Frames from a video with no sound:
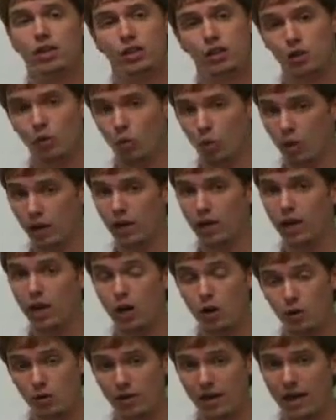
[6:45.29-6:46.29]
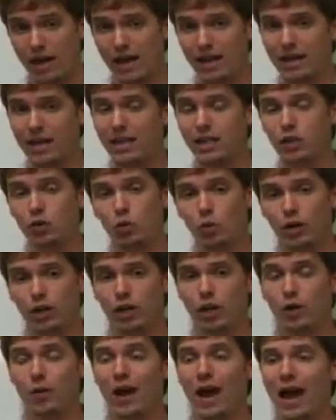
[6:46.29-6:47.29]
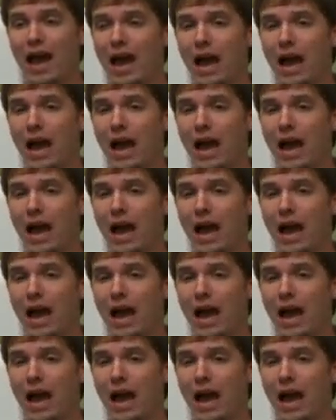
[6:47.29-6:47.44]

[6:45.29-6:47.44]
you want to know that, and you want to know